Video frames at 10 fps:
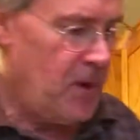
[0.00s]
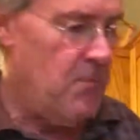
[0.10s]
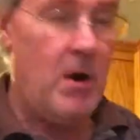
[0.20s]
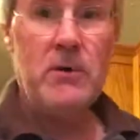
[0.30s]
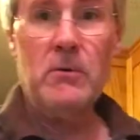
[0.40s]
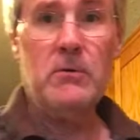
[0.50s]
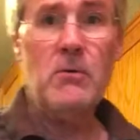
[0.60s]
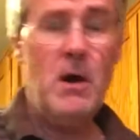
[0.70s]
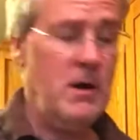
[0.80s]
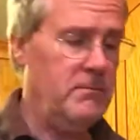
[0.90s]
Mongrel
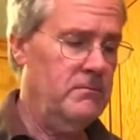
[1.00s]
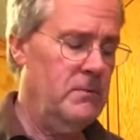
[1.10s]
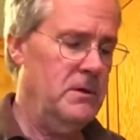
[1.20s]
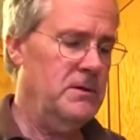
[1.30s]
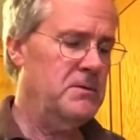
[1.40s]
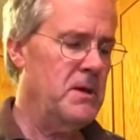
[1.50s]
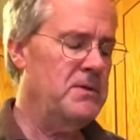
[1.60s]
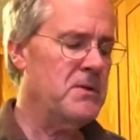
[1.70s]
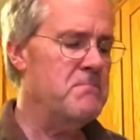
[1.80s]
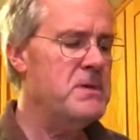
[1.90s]
Grog,
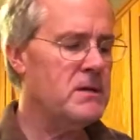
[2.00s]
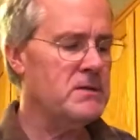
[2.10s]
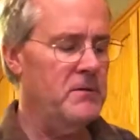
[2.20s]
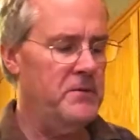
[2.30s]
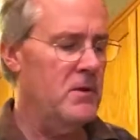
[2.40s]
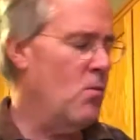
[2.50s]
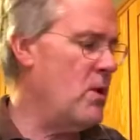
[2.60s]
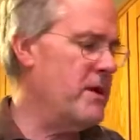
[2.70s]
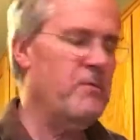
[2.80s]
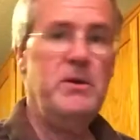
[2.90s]
it's a mix of, you know,
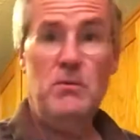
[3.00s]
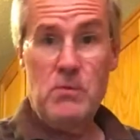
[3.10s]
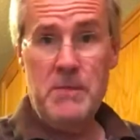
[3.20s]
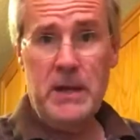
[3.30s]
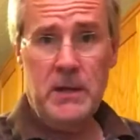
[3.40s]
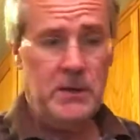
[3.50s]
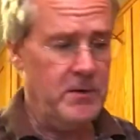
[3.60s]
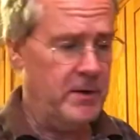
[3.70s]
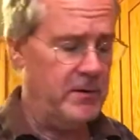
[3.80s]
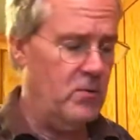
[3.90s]
whatever you were making
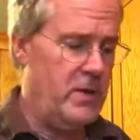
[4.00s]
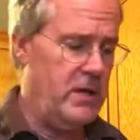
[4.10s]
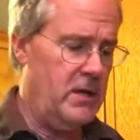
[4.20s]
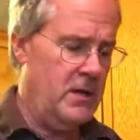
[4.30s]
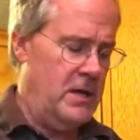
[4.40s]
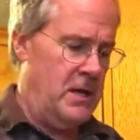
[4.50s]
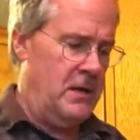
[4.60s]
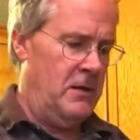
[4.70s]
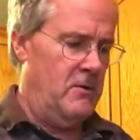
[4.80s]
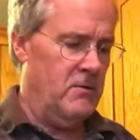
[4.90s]
during the week
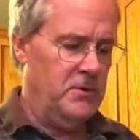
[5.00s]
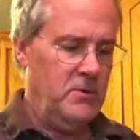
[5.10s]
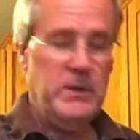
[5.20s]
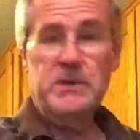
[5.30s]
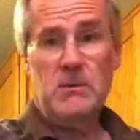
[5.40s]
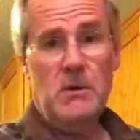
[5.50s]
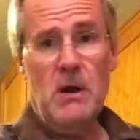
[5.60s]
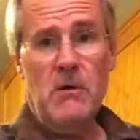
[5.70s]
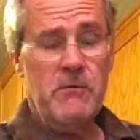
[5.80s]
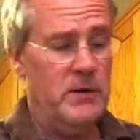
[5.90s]
or 2 weeks or
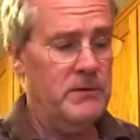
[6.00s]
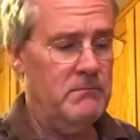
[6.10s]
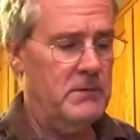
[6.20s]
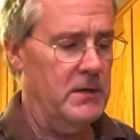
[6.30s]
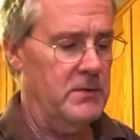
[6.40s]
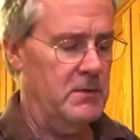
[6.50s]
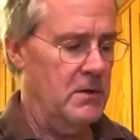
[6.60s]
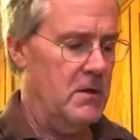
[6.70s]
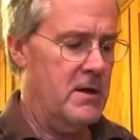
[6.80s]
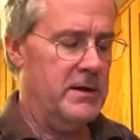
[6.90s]
however it takes,
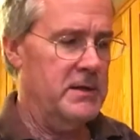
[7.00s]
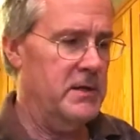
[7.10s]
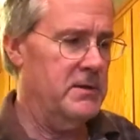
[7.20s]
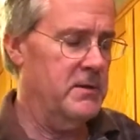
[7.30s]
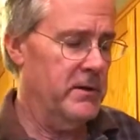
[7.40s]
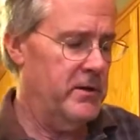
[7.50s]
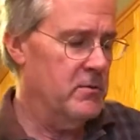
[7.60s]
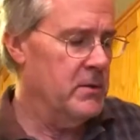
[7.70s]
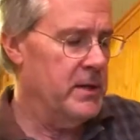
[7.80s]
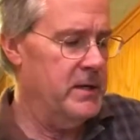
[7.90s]
how long it takes you to
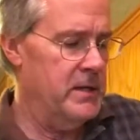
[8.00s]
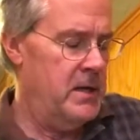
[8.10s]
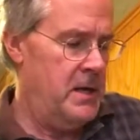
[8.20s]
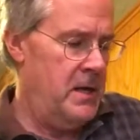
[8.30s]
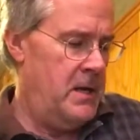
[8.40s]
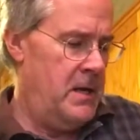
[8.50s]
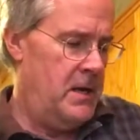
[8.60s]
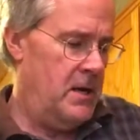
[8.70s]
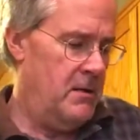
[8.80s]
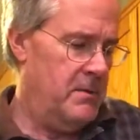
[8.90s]
accumulate
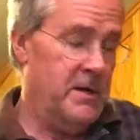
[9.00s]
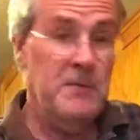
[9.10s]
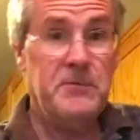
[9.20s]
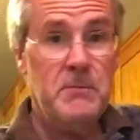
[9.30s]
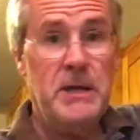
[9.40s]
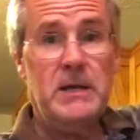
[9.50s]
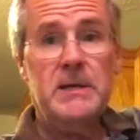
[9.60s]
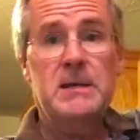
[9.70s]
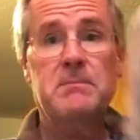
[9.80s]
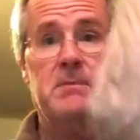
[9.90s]
enough to make a
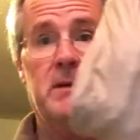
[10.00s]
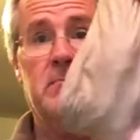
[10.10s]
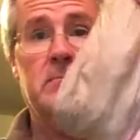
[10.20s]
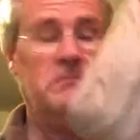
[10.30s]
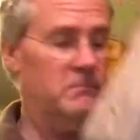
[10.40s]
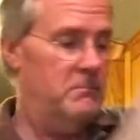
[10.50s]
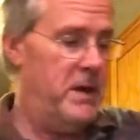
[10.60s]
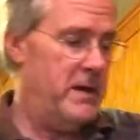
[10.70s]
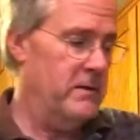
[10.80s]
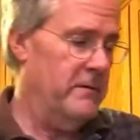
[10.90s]
nice big
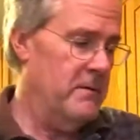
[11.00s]
bag of